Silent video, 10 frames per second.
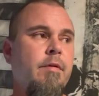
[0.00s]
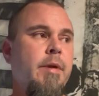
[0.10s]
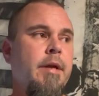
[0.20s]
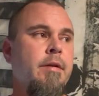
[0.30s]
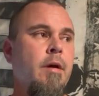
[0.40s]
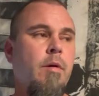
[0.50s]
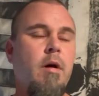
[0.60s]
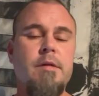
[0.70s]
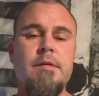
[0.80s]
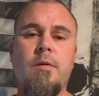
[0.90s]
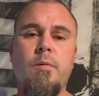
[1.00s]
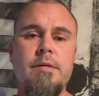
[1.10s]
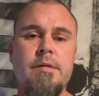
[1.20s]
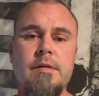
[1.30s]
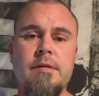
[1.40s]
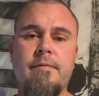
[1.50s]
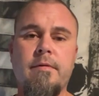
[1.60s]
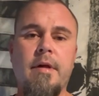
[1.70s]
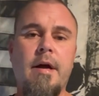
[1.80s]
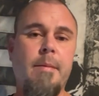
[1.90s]
being no consequences
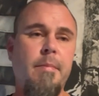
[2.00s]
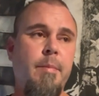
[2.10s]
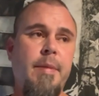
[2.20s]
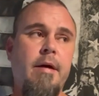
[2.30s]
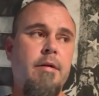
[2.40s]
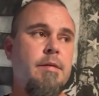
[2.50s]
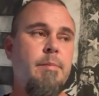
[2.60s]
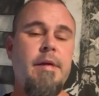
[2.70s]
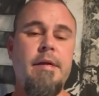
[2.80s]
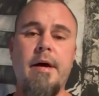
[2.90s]
for the powers that be,